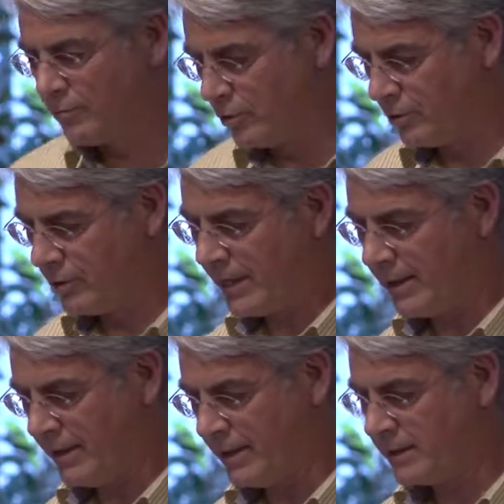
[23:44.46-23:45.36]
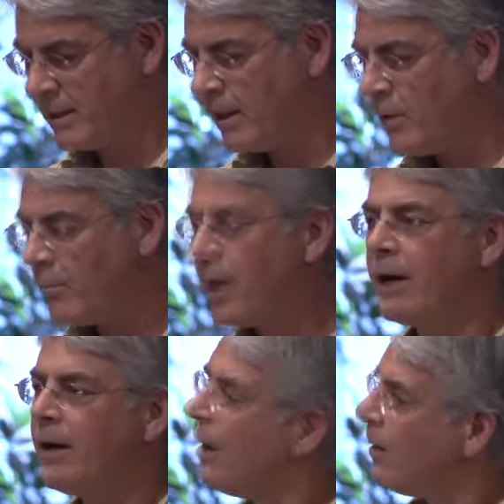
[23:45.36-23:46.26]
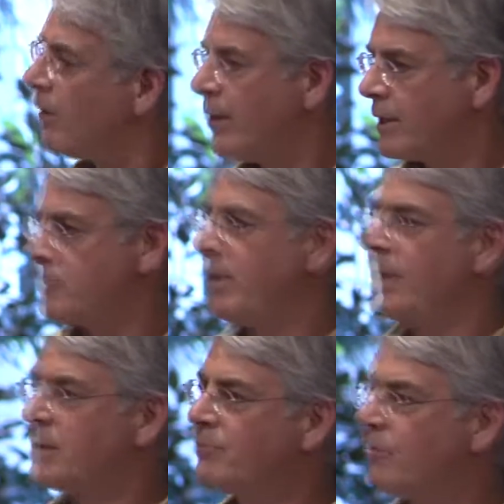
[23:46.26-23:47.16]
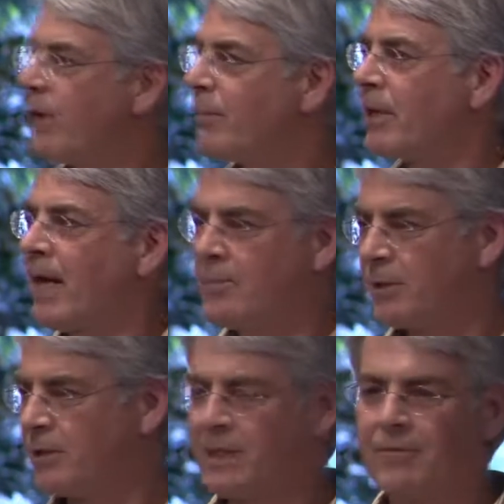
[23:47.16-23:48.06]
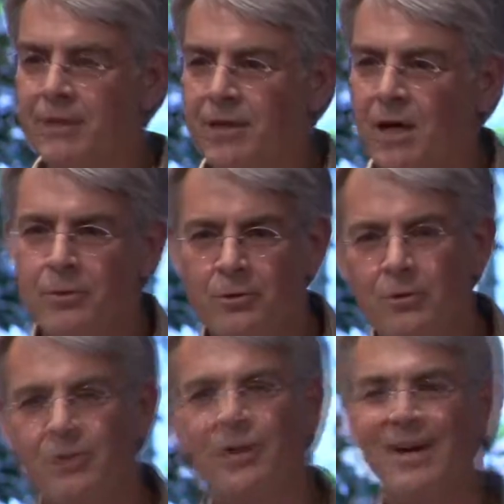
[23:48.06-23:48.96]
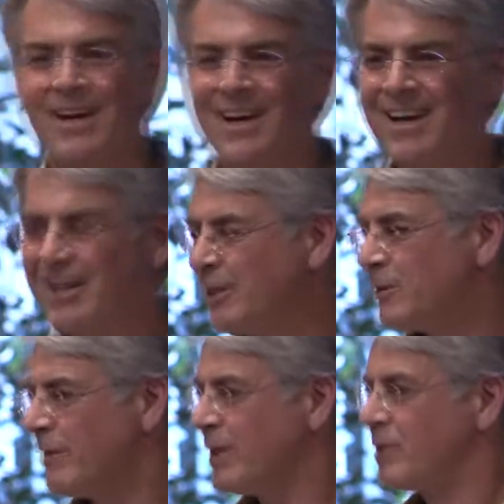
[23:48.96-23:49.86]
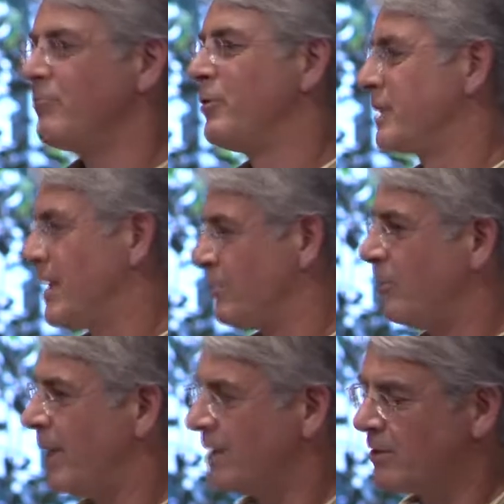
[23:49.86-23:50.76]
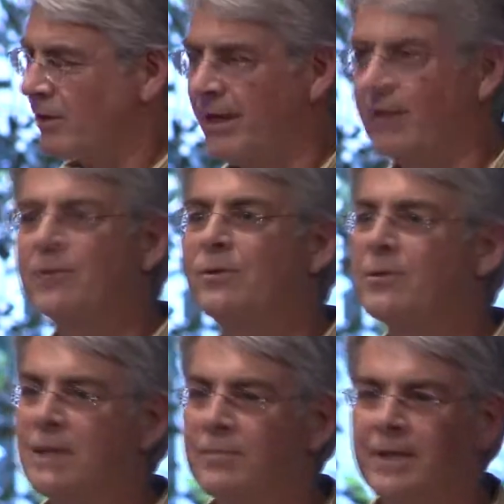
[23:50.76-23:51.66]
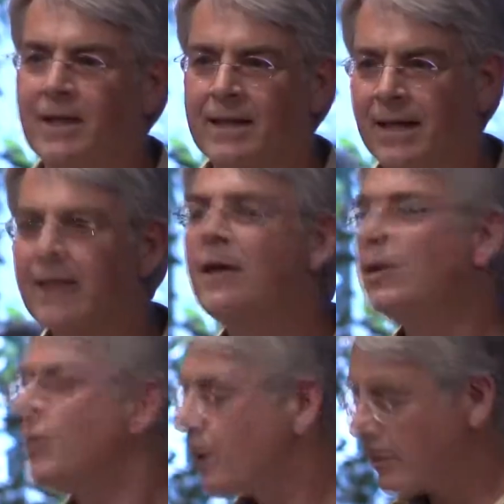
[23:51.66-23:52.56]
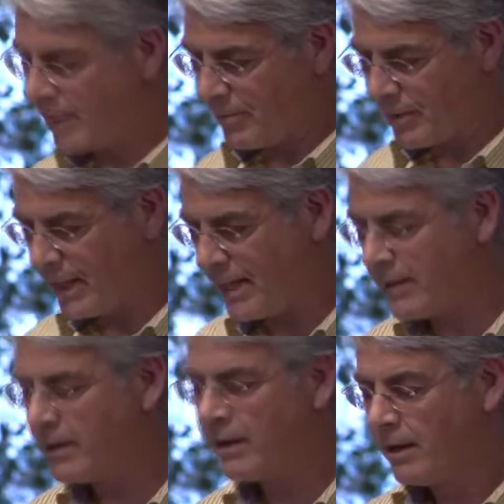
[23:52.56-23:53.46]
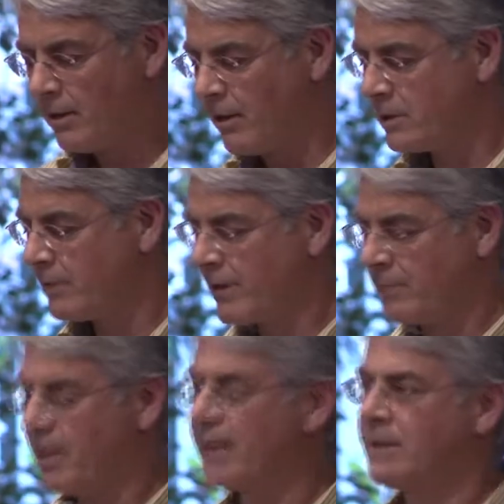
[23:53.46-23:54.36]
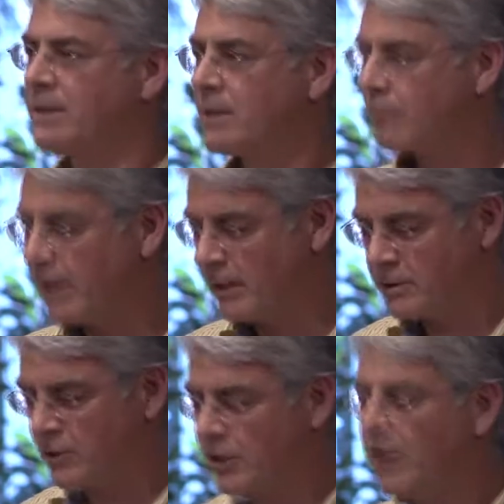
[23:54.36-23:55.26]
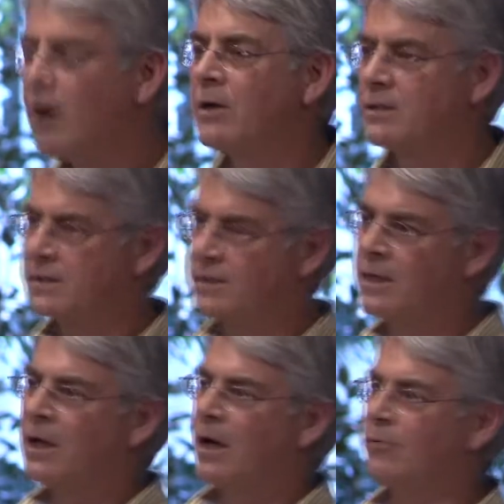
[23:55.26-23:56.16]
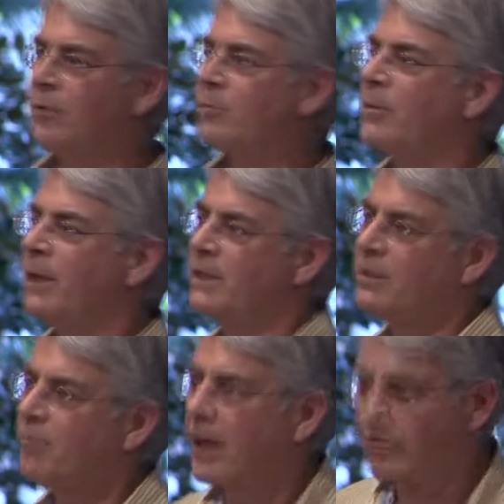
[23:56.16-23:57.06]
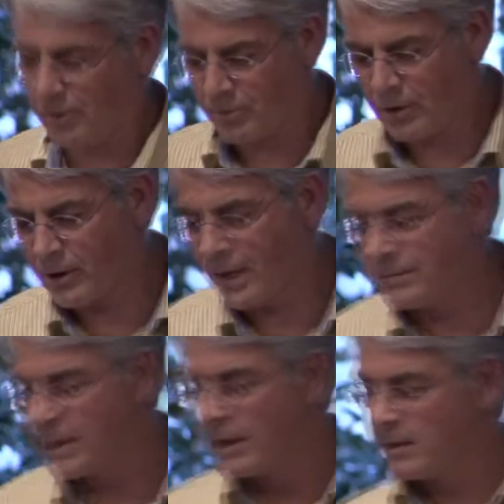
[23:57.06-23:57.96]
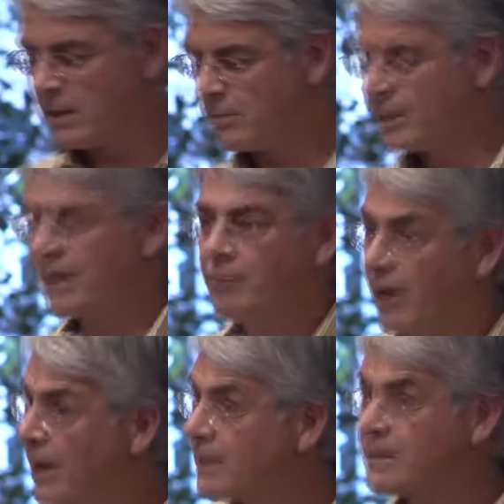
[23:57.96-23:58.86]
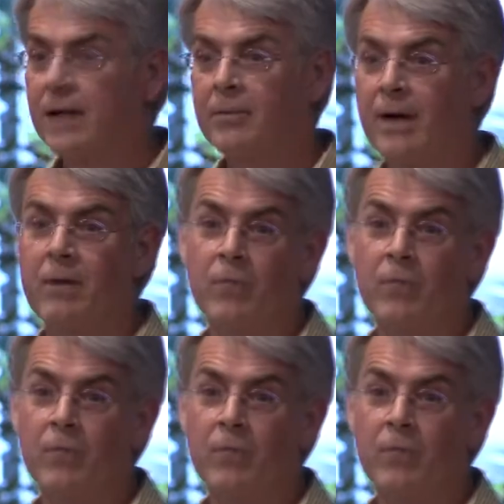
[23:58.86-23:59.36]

rural areas. But they're expensive to replicate because every time you do an intervention, for example, based on health or something like that, you've got to replicate it lots of other places as well. So the costs of implementing micro programs typically rise at about